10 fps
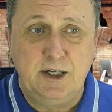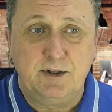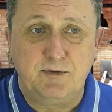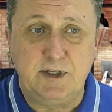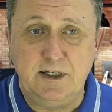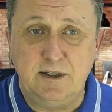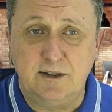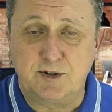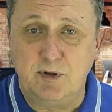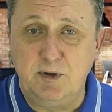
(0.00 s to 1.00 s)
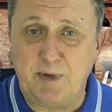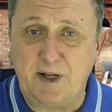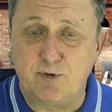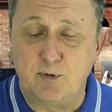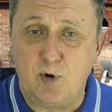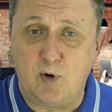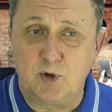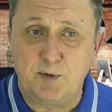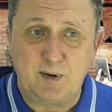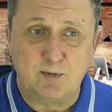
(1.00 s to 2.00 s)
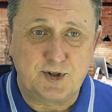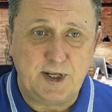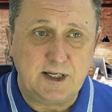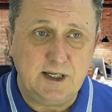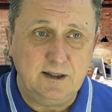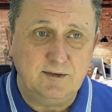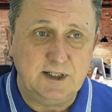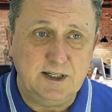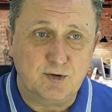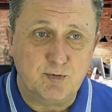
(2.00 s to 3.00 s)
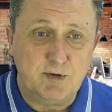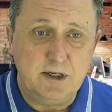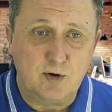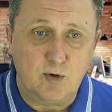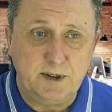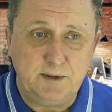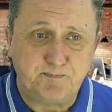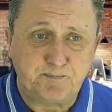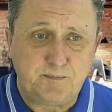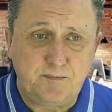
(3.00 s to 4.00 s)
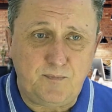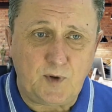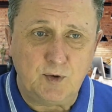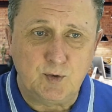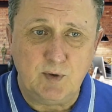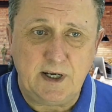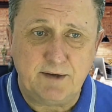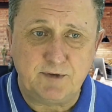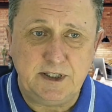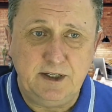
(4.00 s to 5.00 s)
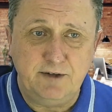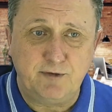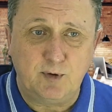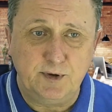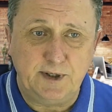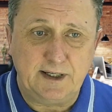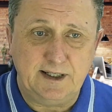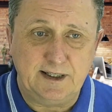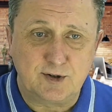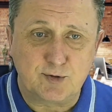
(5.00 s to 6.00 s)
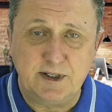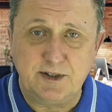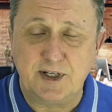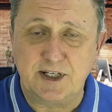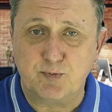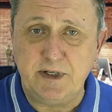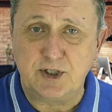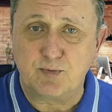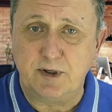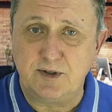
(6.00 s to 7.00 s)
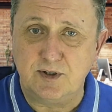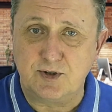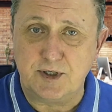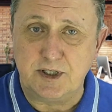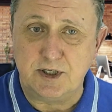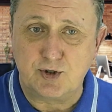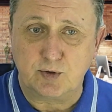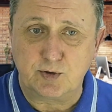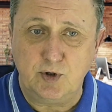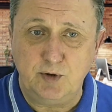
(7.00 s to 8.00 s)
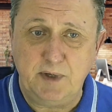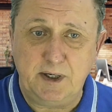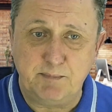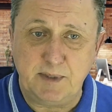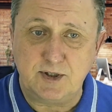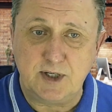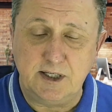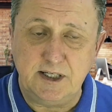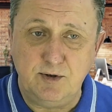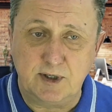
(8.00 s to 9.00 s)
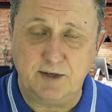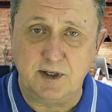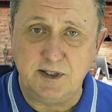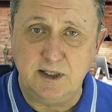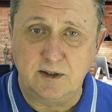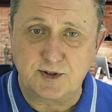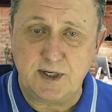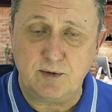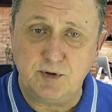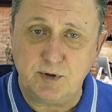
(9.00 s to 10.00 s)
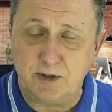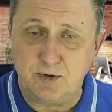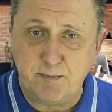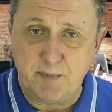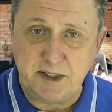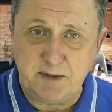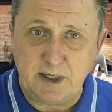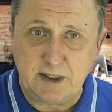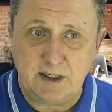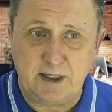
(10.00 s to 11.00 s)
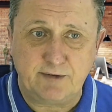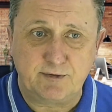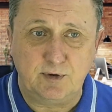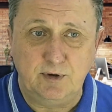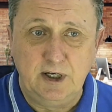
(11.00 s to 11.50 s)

the Trillant platform all about staking the tree coin. You have the 4, 9, and 26 weeks, which is a short term, and basically you get the yields out, you get your money back after